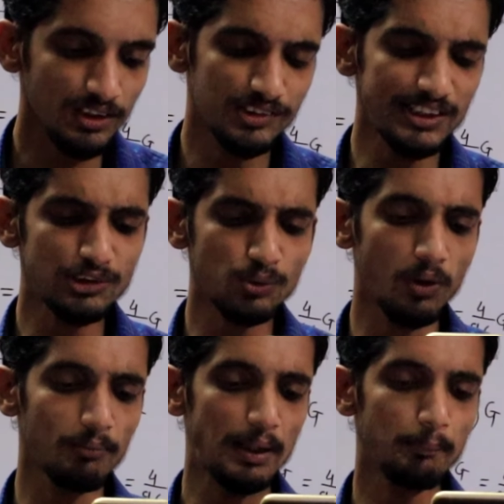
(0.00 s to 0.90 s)
6
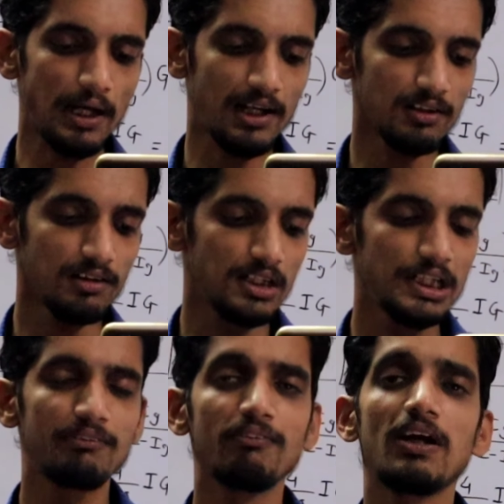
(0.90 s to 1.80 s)
ohm and parallel
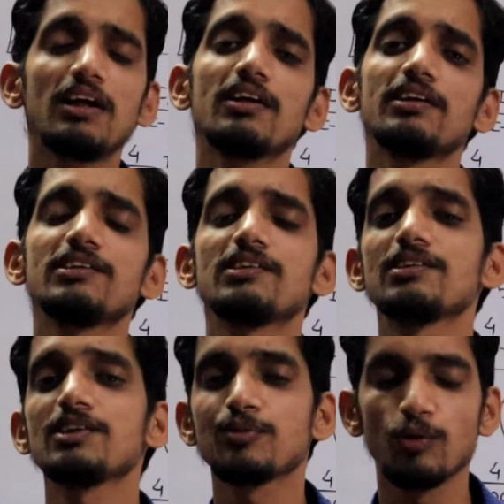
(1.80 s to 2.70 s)
equivalent
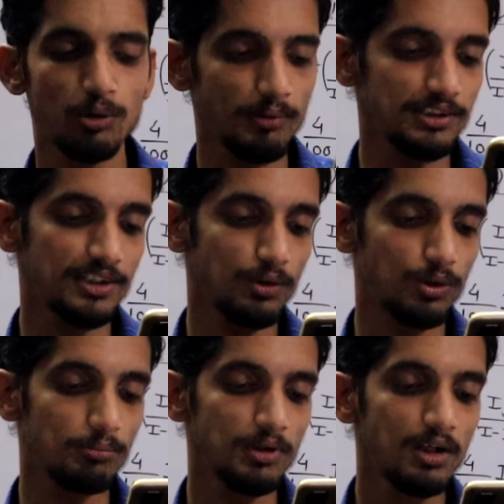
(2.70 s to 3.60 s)
resistance is 4 by 3
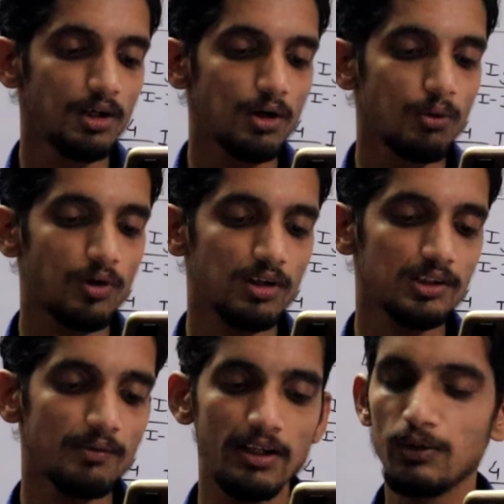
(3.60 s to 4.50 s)
ohm. What
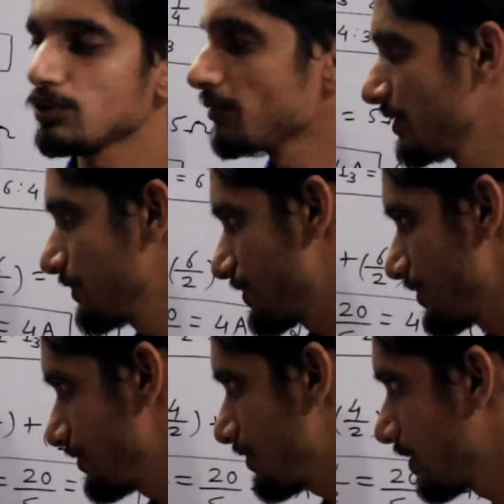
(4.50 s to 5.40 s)
are the values of
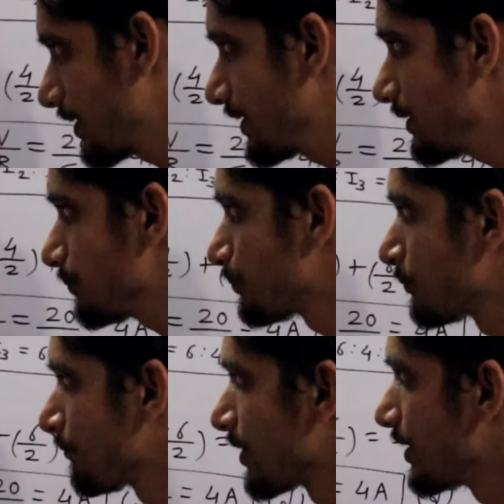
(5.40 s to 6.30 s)
resistance? Again,
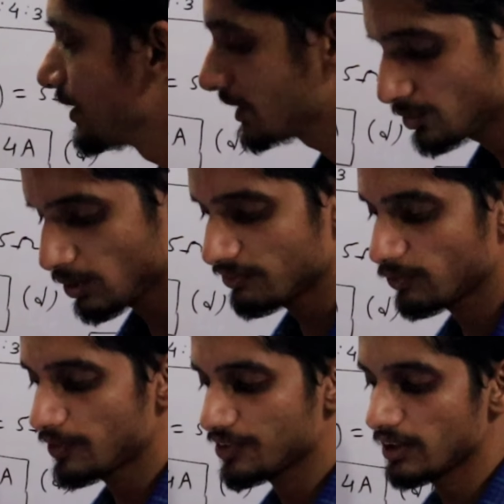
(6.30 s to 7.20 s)
in case
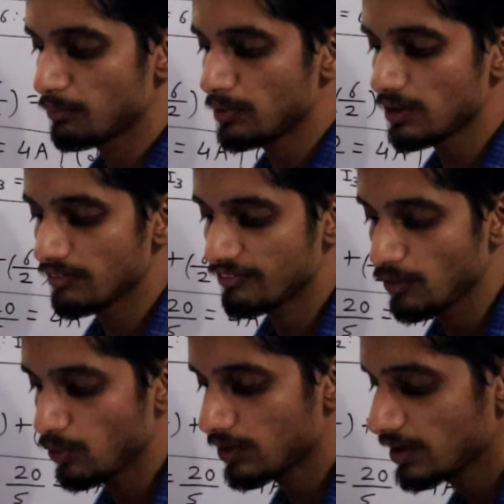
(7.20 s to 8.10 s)
of question number
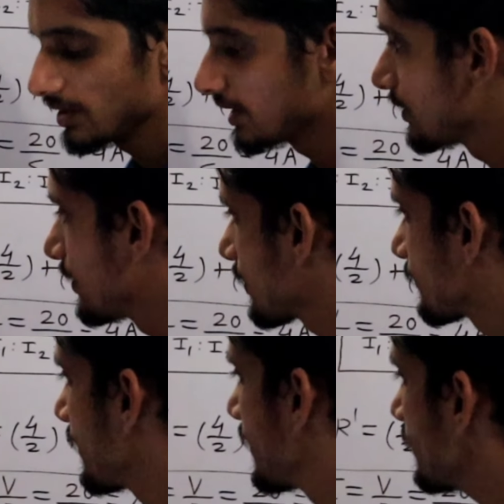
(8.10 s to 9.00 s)
4, they are
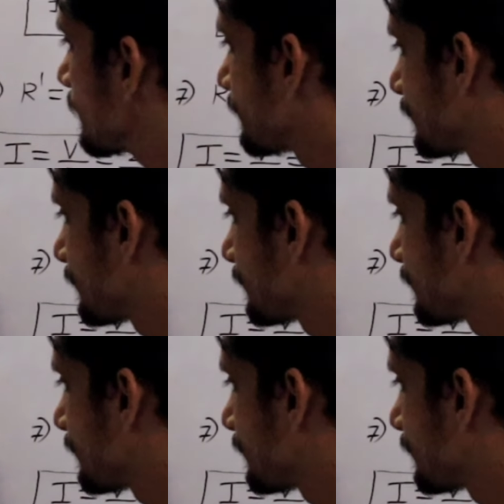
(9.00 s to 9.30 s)
saying